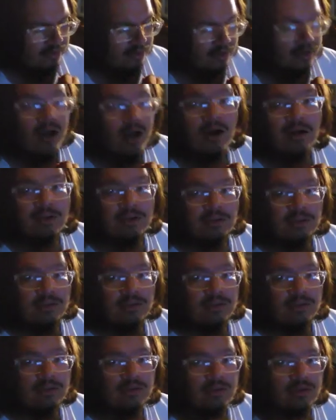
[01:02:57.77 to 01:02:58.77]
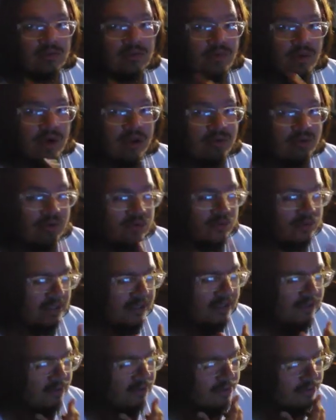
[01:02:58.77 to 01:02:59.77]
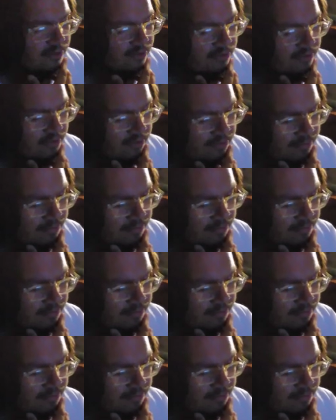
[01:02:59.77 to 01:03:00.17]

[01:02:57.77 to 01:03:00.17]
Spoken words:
logging around those areas.